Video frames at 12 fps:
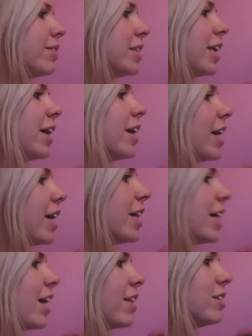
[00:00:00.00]
I was carrying
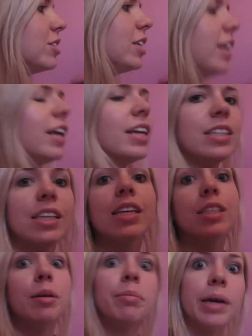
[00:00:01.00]
Klaire that she needed to
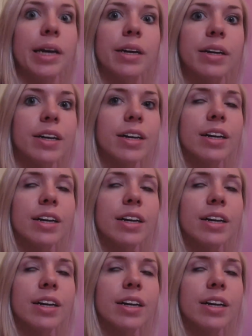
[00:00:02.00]
sit somewhere. Because